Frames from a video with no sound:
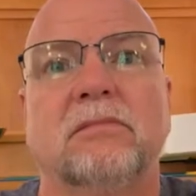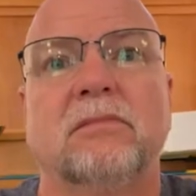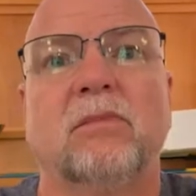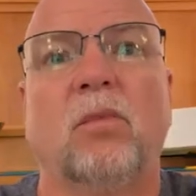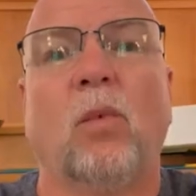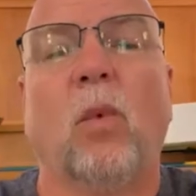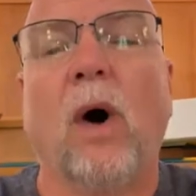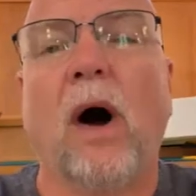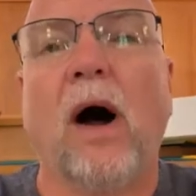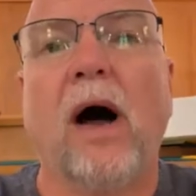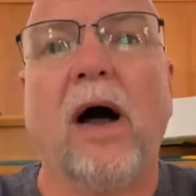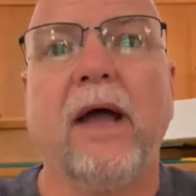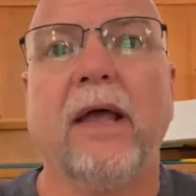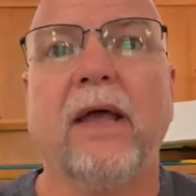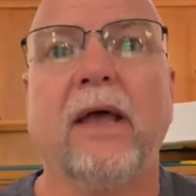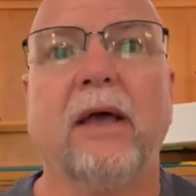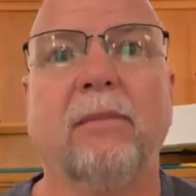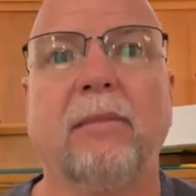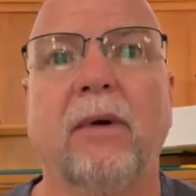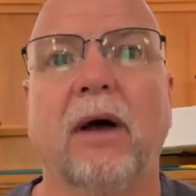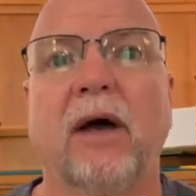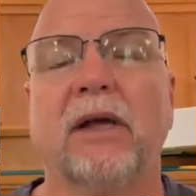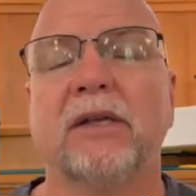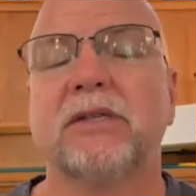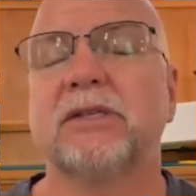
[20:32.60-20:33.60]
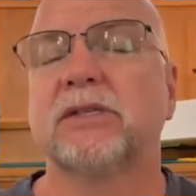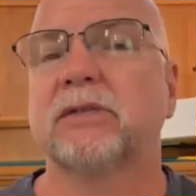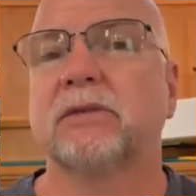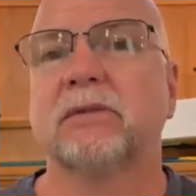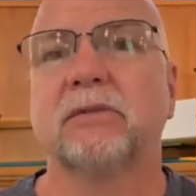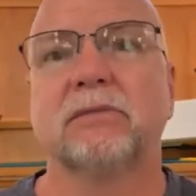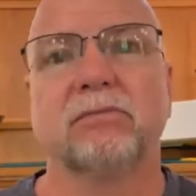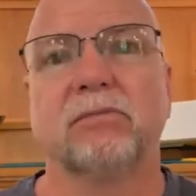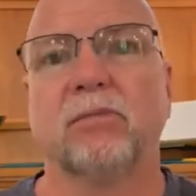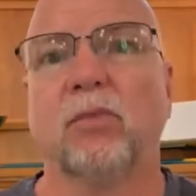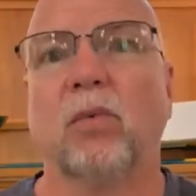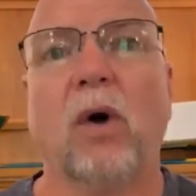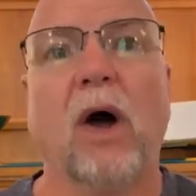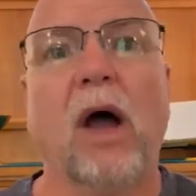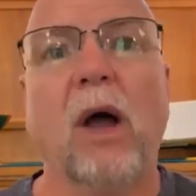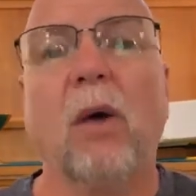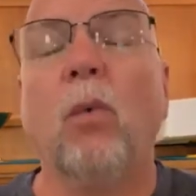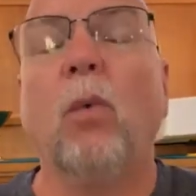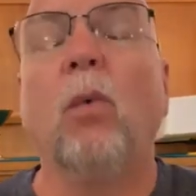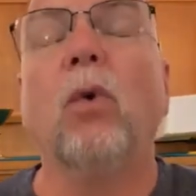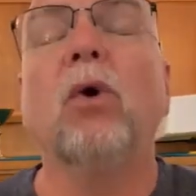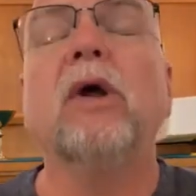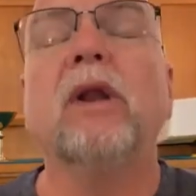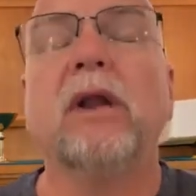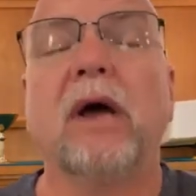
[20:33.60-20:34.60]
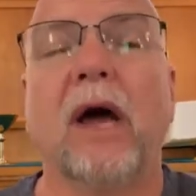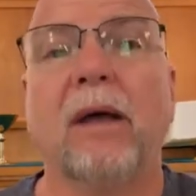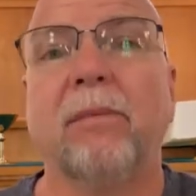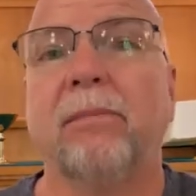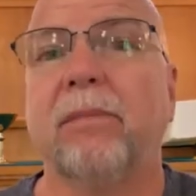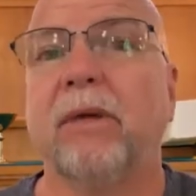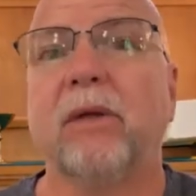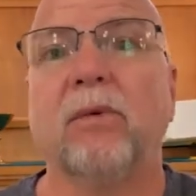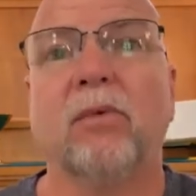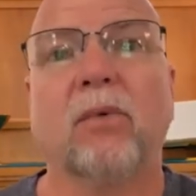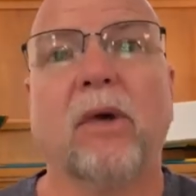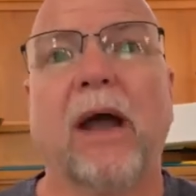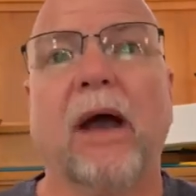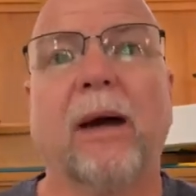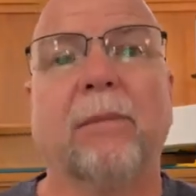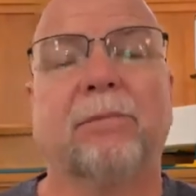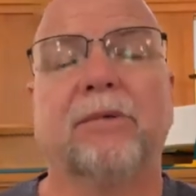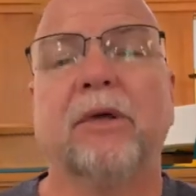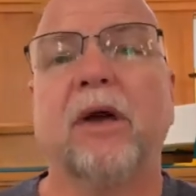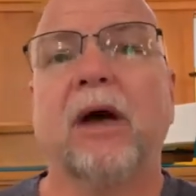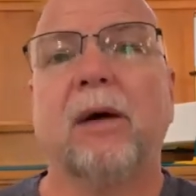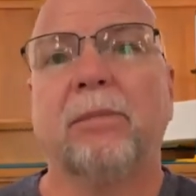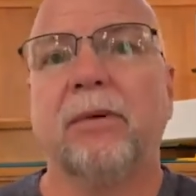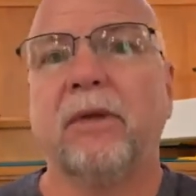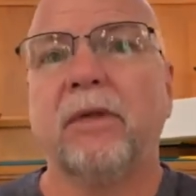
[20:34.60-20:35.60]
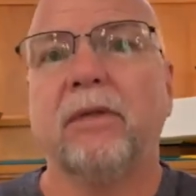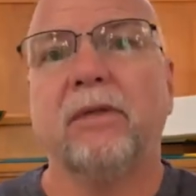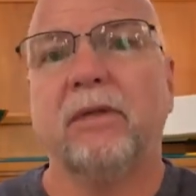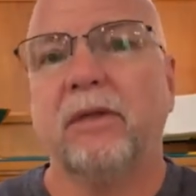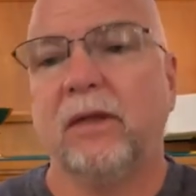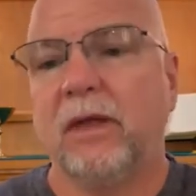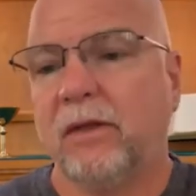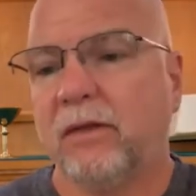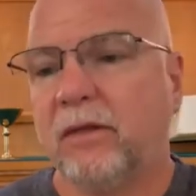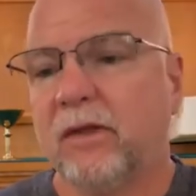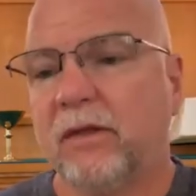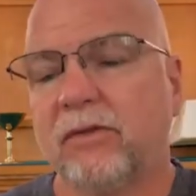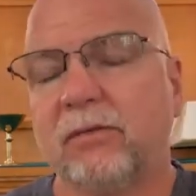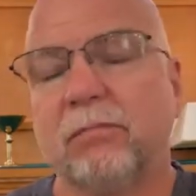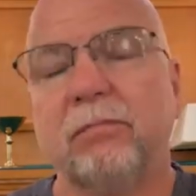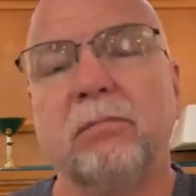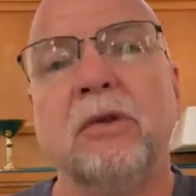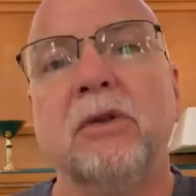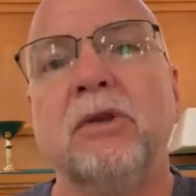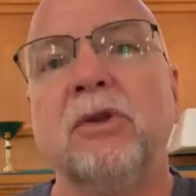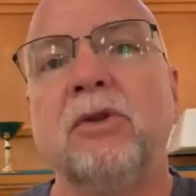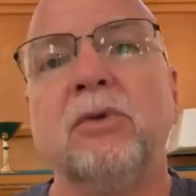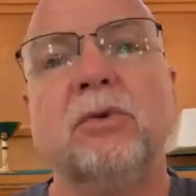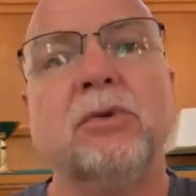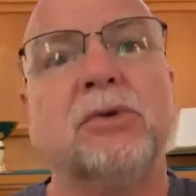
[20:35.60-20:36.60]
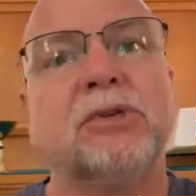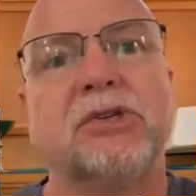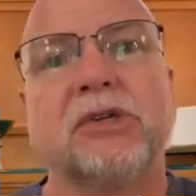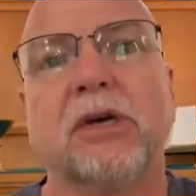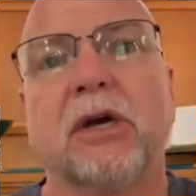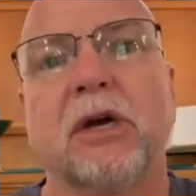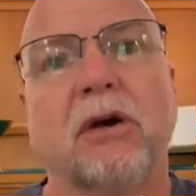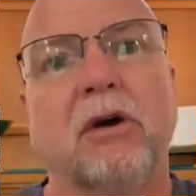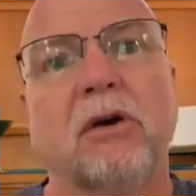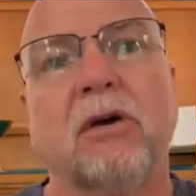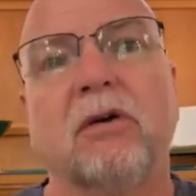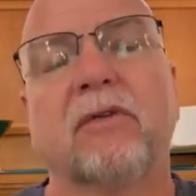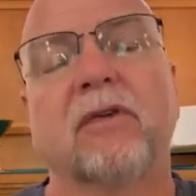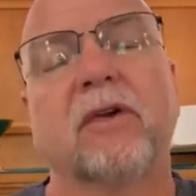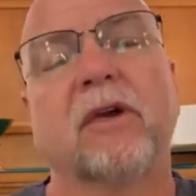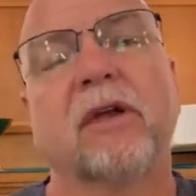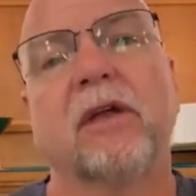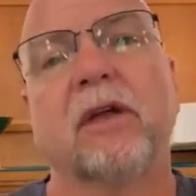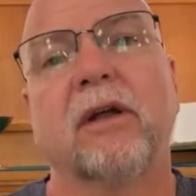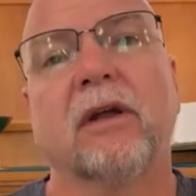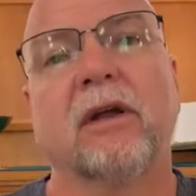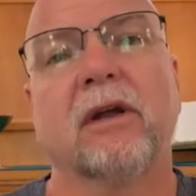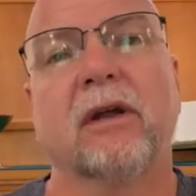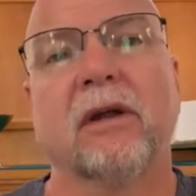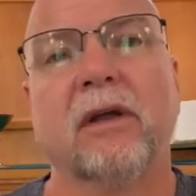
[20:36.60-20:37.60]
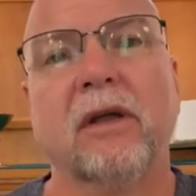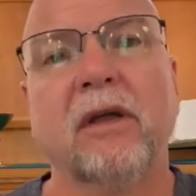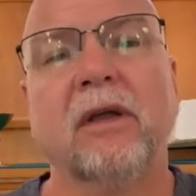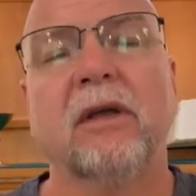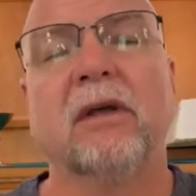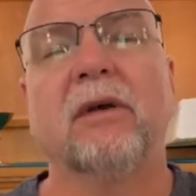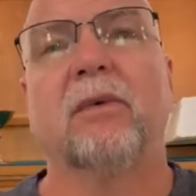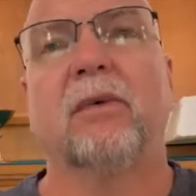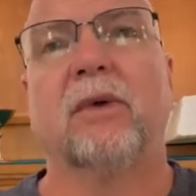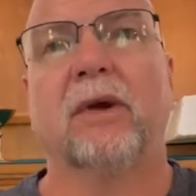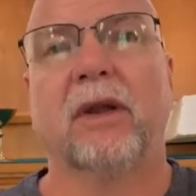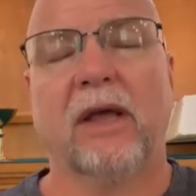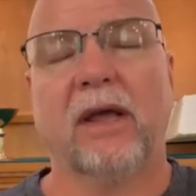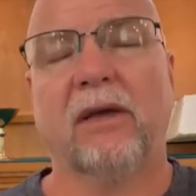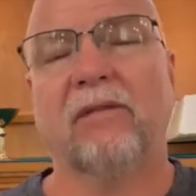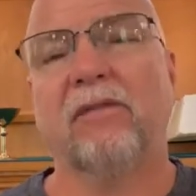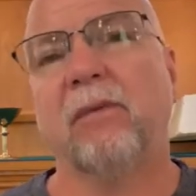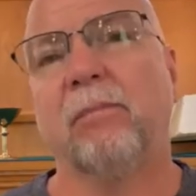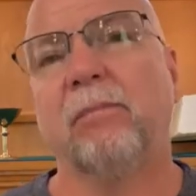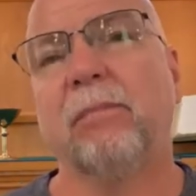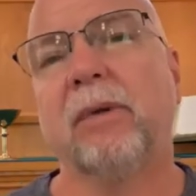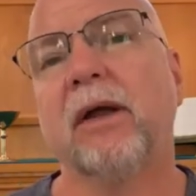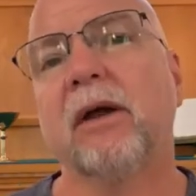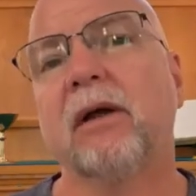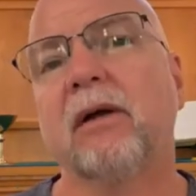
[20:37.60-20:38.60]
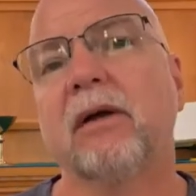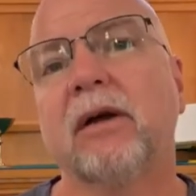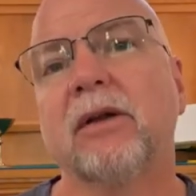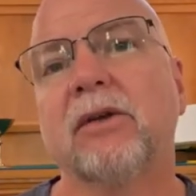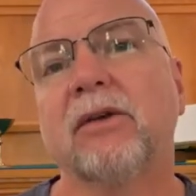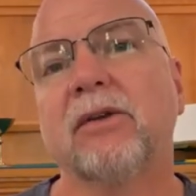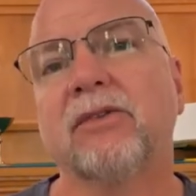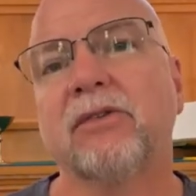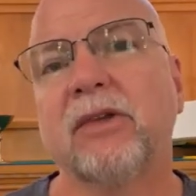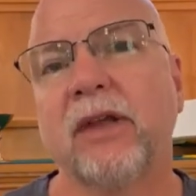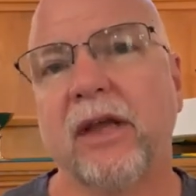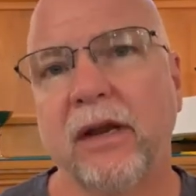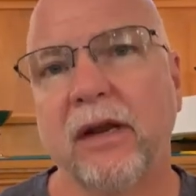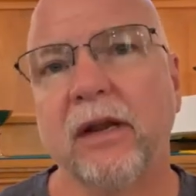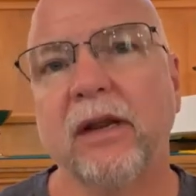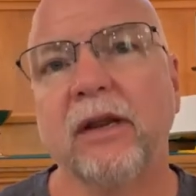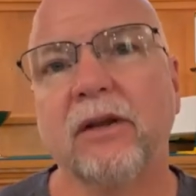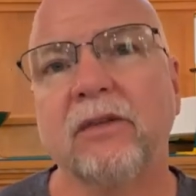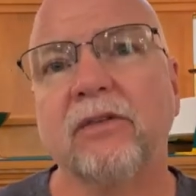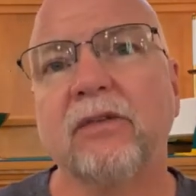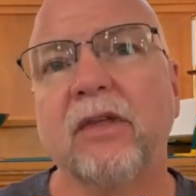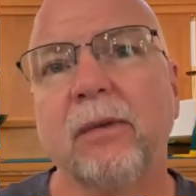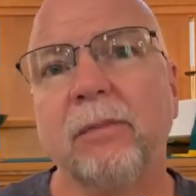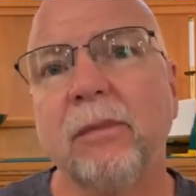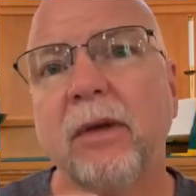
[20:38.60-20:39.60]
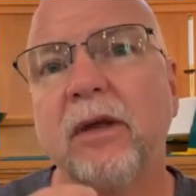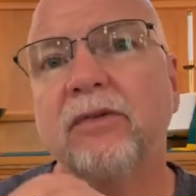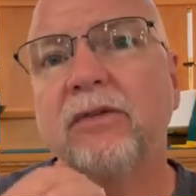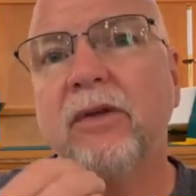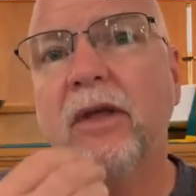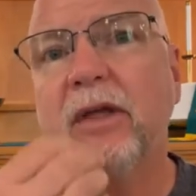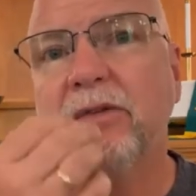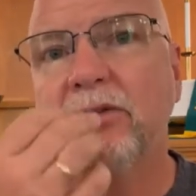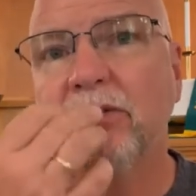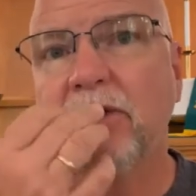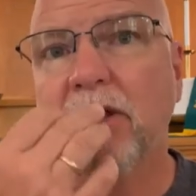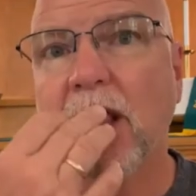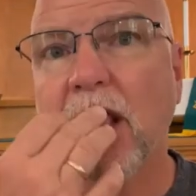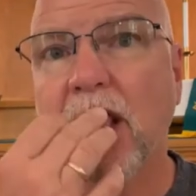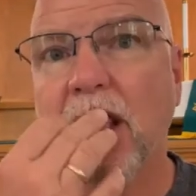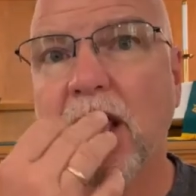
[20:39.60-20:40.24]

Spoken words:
why would I be wrapped up in this minutia over here when I have a bigger understanding? Does that make sense?